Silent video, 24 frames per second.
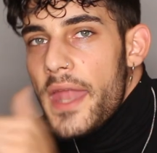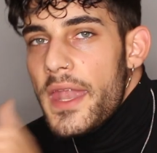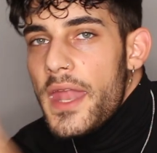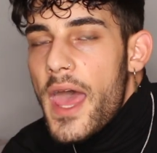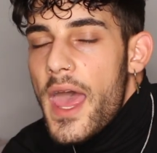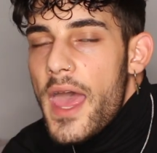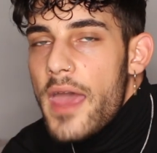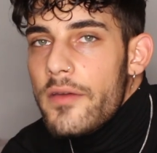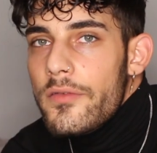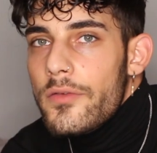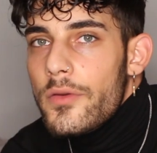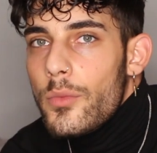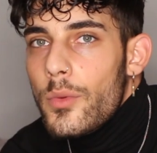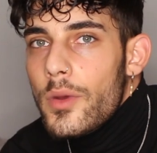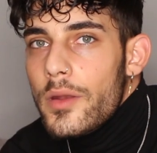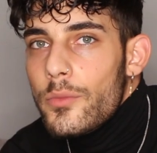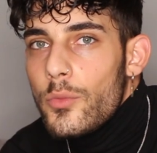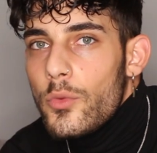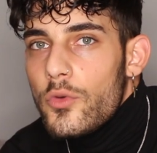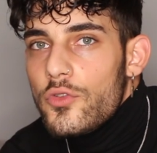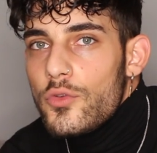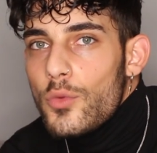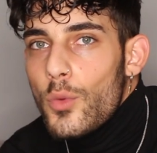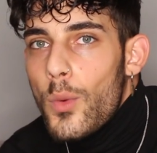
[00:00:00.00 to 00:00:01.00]
And
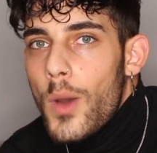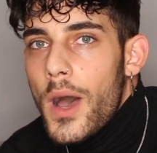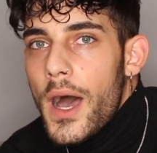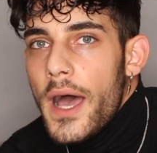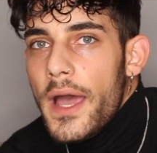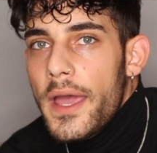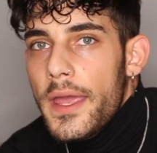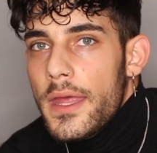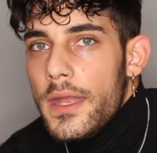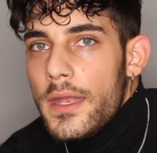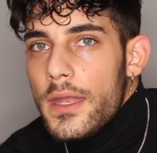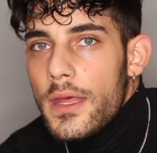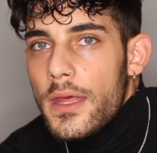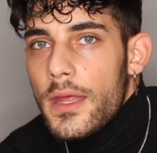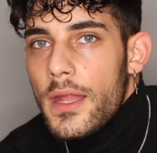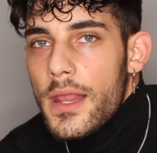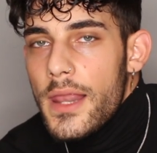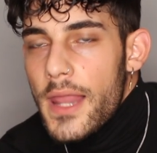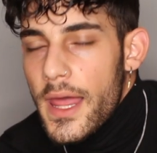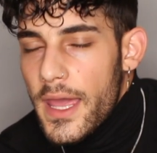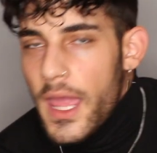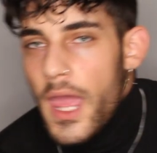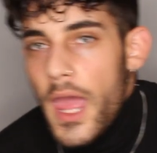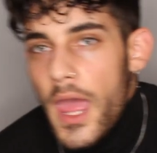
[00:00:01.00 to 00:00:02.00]
everyone was quiet.
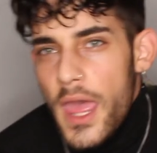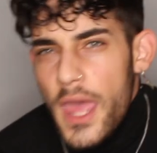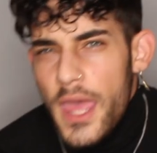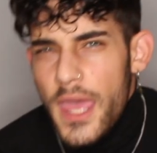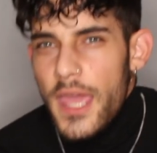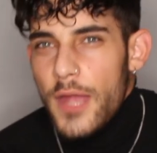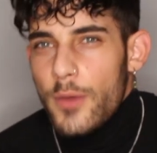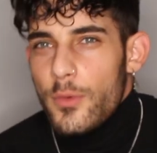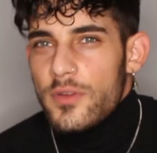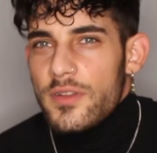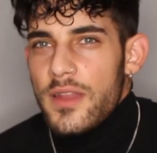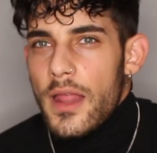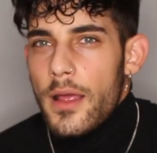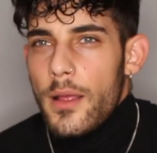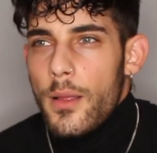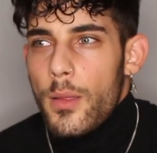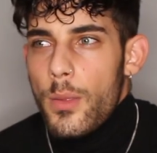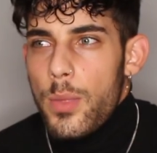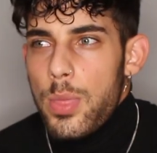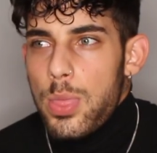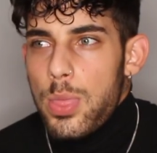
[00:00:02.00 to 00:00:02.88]
Like, it was like,